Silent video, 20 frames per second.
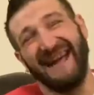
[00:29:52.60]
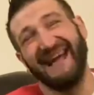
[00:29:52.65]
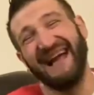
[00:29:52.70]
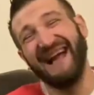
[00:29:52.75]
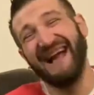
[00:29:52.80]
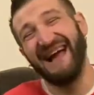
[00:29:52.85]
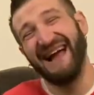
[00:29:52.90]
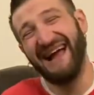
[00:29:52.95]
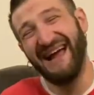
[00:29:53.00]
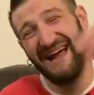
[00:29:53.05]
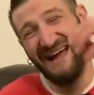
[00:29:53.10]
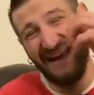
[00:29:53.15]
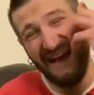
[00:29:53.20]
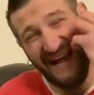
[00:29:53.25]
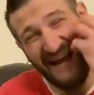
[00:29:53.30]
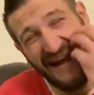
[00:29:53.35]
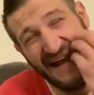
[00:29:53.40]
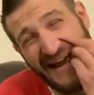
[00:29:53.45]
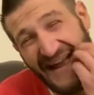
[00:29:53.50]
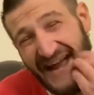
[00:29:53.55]
don't know which one
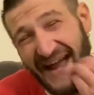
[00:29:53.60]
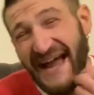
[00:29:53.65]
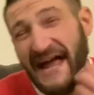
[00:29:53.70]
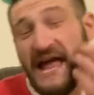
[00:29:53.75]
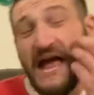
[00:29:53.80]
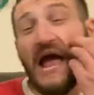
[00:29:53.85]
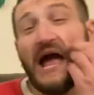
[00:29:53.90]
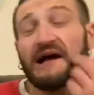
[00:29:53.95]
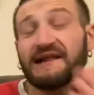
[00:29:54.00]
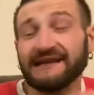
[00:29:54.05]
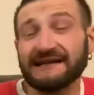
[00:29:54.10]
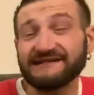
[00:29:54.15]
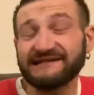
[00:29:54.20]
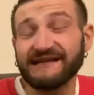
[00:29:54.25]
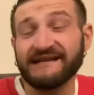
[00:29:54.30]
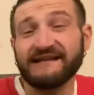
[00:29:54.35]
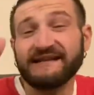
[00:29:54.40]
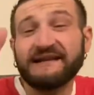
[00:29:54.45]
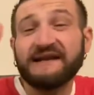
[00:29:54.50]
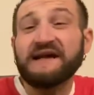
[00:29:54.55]
you are.
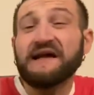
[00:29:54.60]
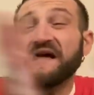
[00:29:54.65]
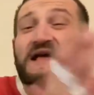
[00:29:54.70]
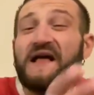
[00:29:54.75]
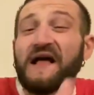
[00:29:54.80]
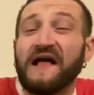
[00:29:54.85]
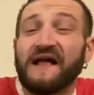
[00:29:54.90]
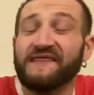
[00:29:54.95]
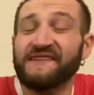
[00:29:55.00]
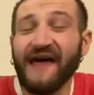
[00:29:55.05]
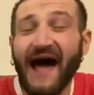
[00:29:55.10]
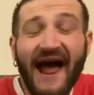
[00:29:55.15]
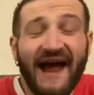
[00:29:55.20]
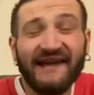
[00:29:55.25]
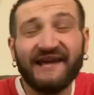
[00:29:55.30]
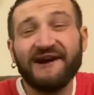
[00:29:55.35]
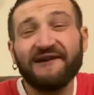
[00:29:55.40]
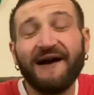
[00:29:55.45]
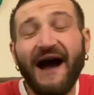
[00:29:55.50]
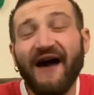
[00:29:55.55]
Listen. Thank
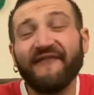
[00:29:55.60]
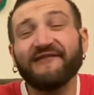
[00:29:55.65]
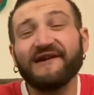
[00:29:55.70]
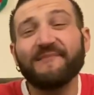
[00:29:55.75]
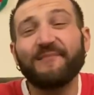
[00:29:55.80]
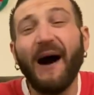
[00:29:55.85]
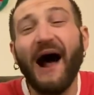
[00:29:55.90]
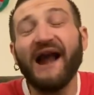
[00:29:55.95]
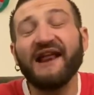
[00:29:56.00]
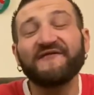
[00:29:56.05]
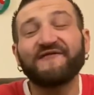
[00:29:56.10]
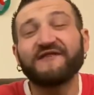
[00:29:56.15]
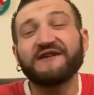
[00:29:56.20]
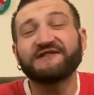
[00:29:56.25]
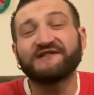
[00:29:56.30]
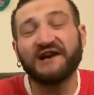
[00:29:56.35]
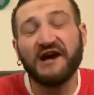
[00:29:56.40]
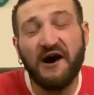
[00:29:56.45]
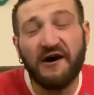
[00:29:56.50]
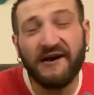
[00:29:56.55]
you, everybody, for
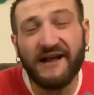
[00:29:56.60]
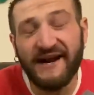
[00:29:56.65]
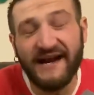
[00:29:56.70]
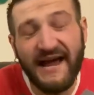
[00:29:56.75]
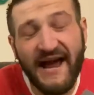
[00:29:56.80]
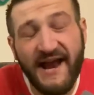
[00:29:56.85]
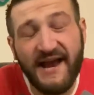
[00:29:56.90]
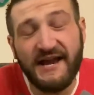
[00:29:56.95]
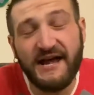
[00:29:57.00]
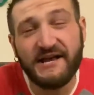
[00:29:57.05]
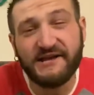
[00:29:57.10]
tuning in to